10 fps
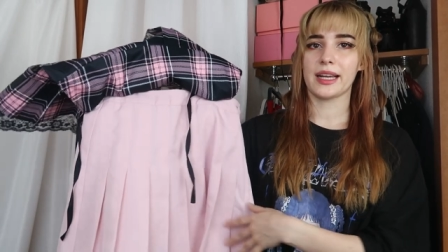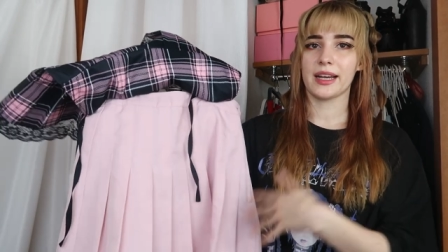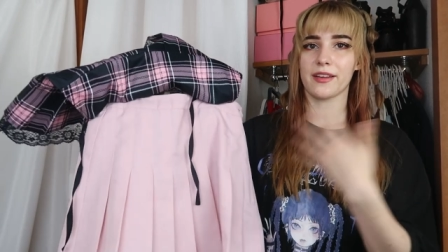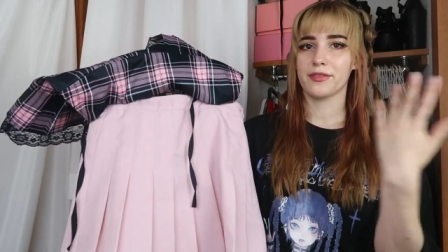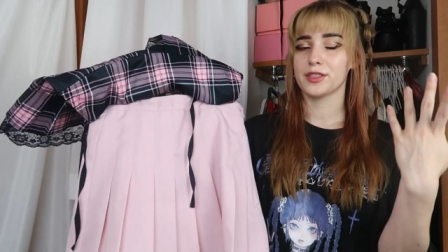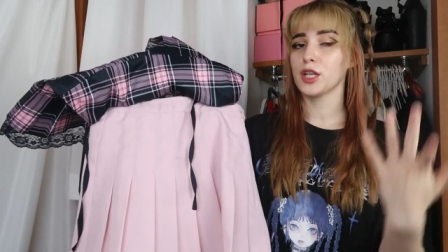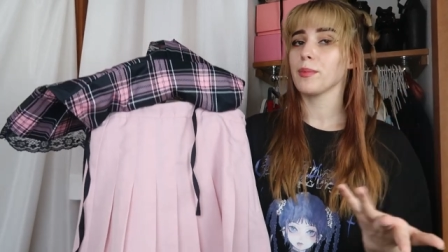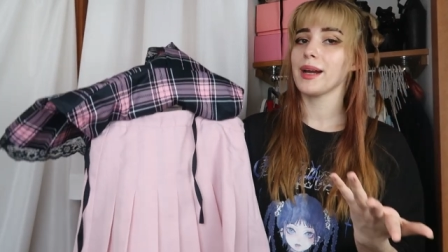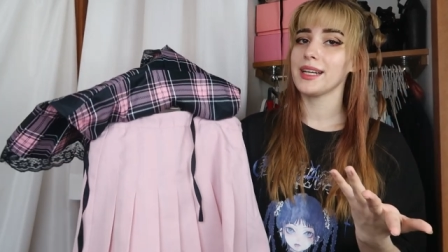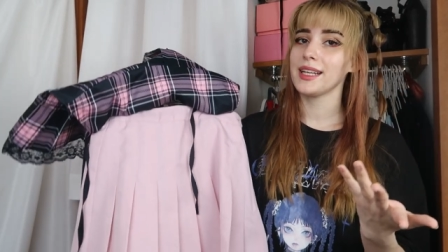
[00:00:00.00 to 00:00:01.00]
I have
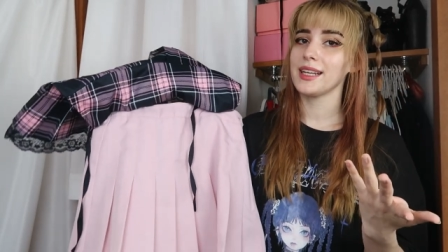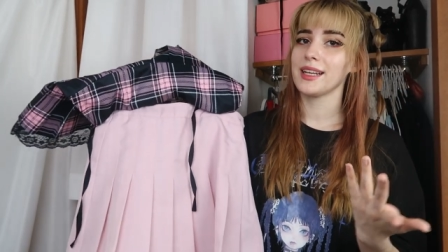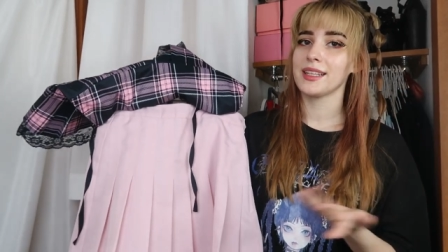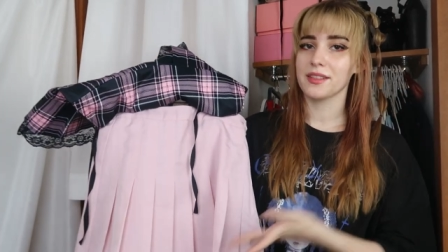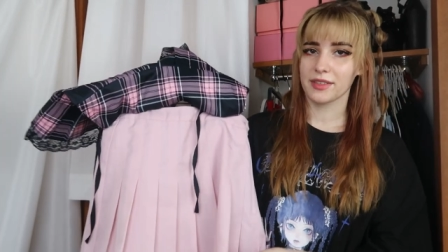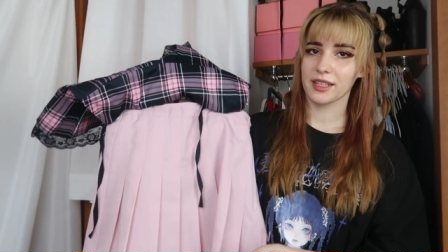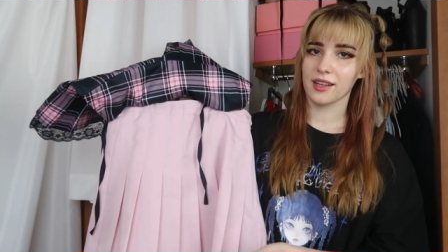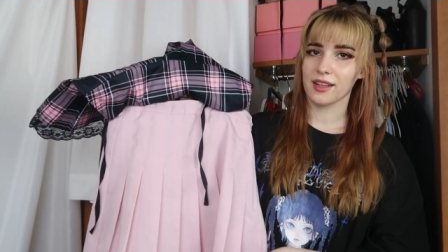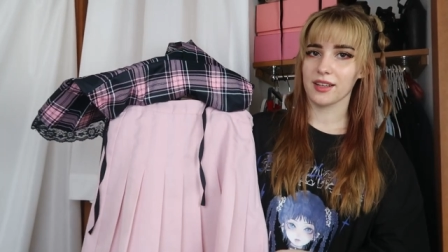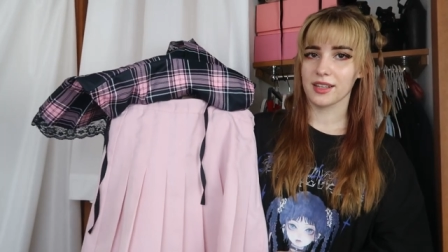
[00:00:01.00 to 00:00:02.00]
so many in
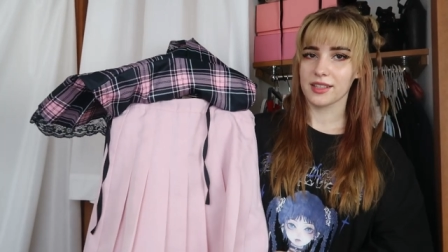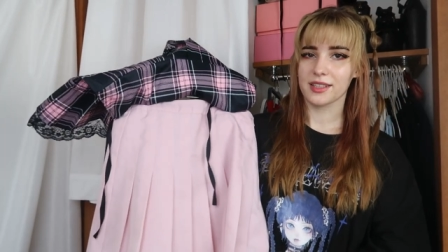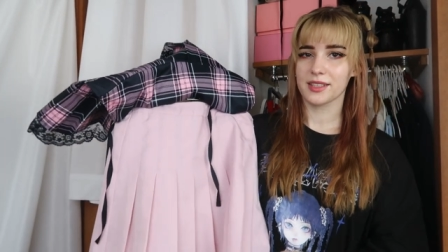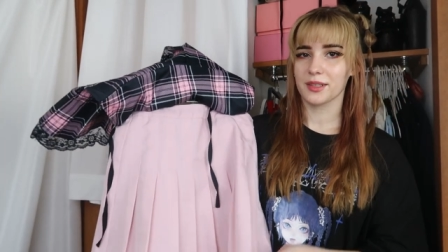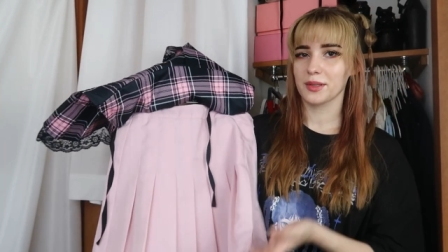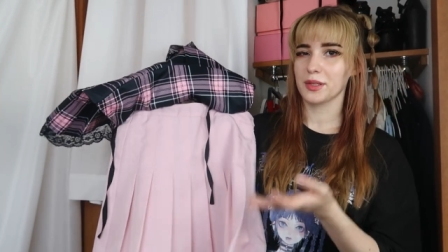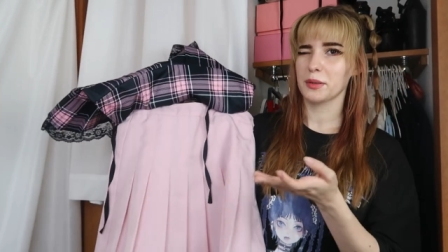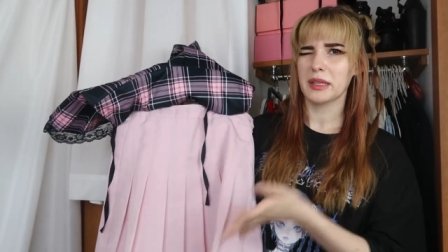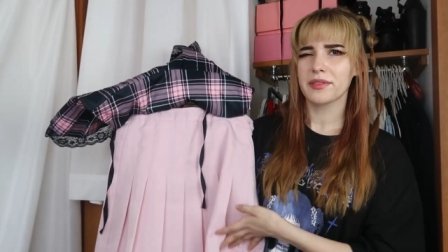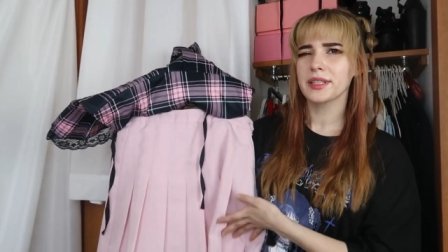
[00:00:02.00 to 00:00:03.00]
different colors, so
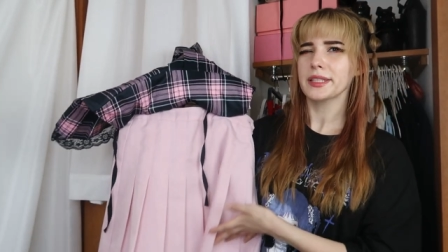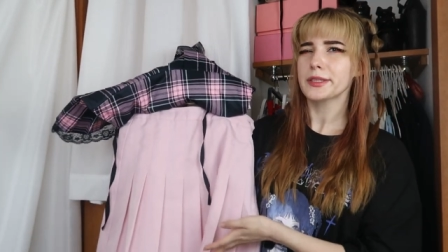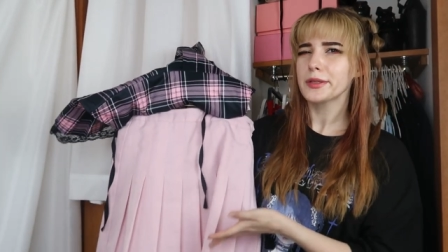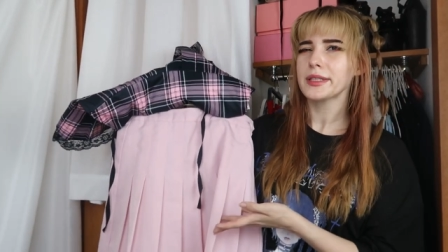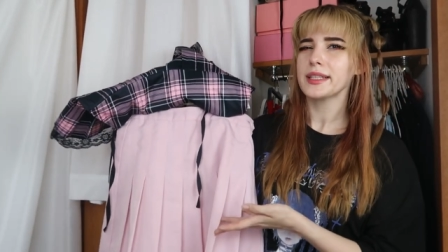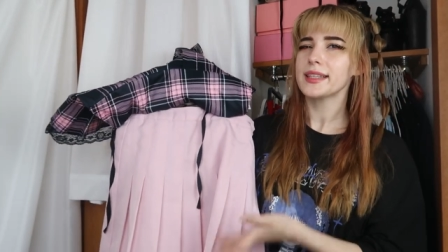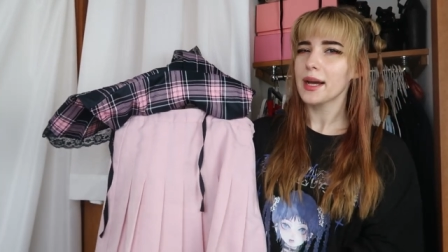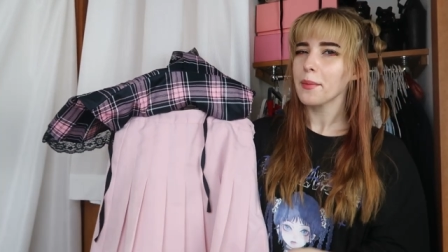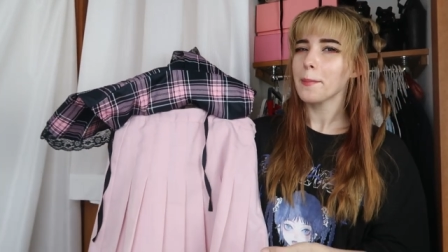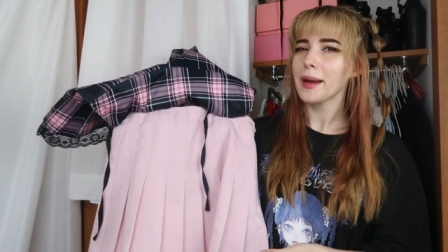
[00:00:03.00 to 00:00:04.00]
you definitely don't need
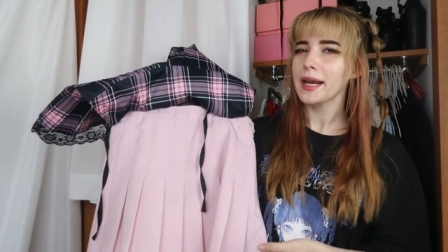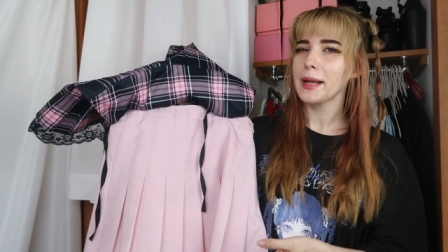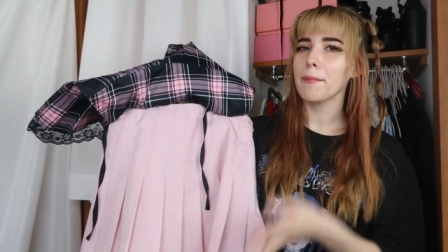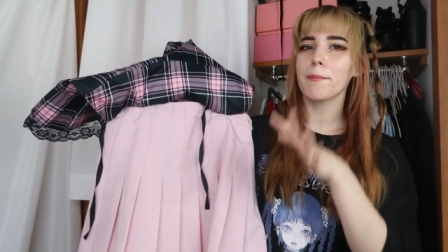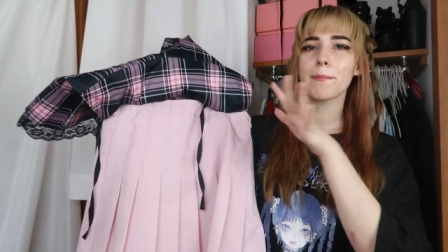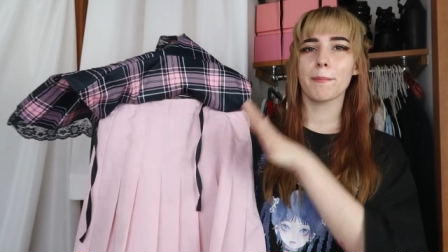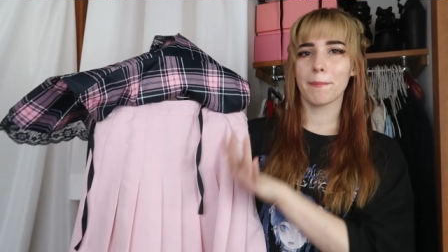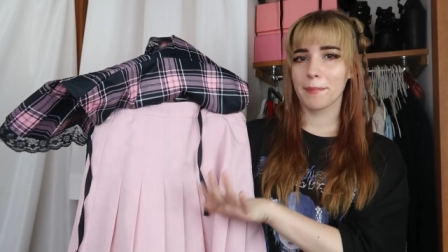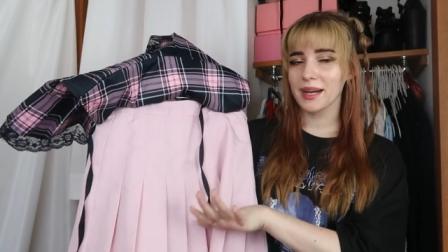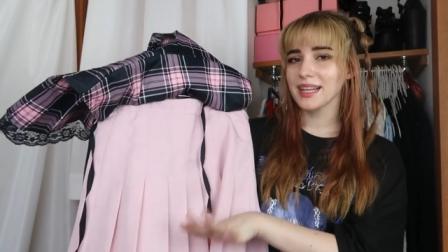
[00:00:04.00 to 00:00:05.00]
that many,
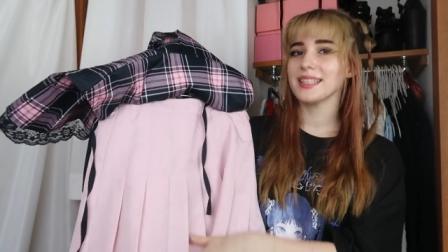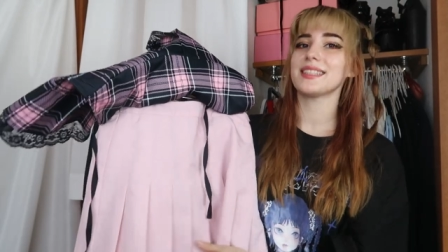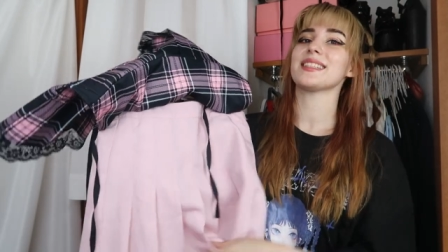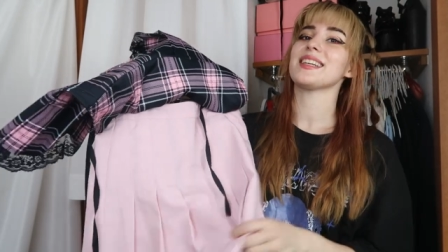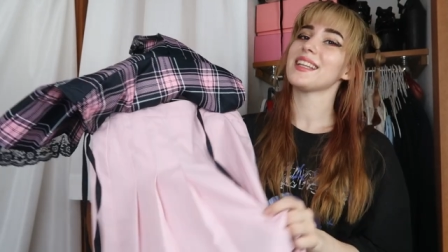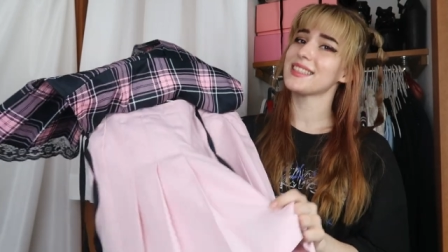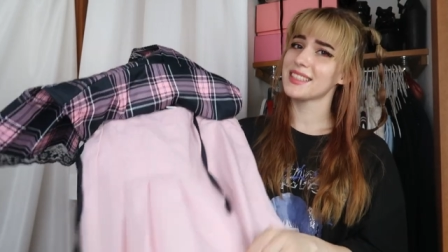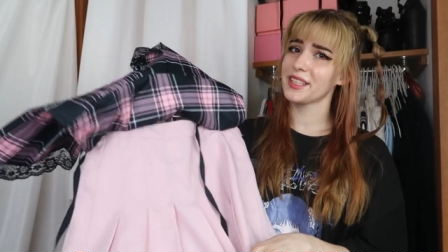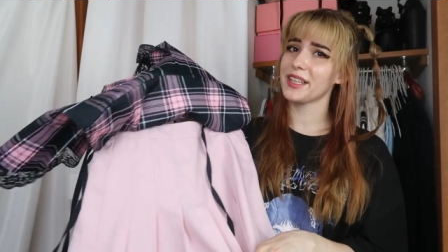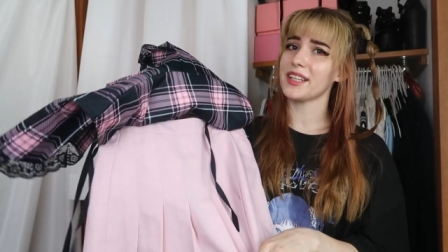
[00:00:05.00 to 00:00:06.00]
but
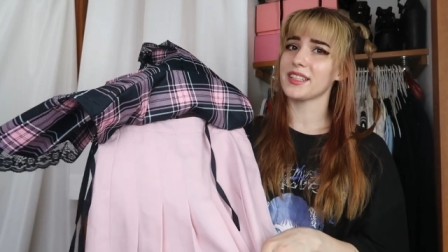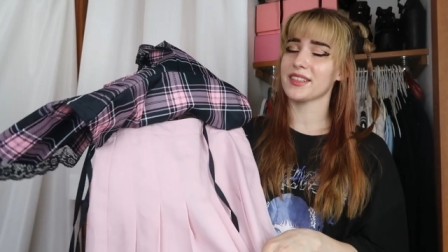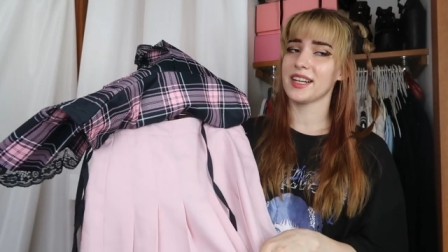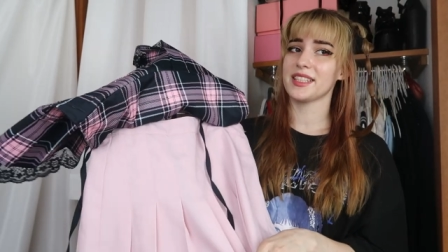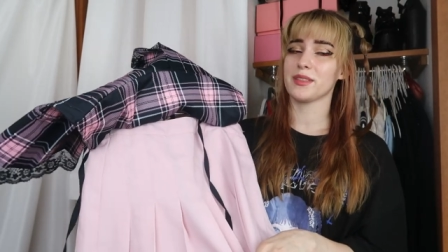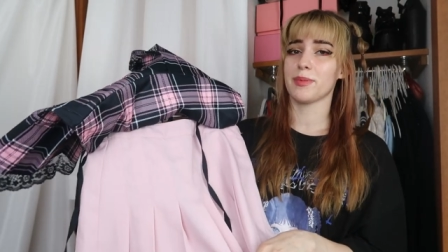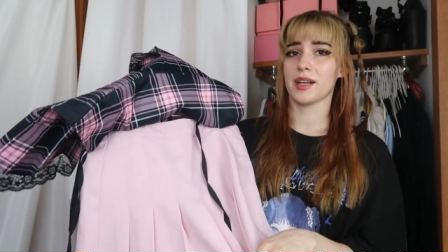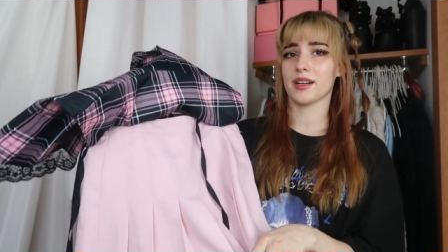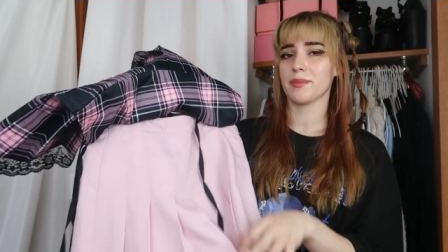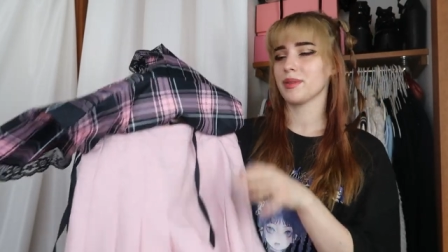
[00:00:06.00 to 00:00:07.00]
it's great to pair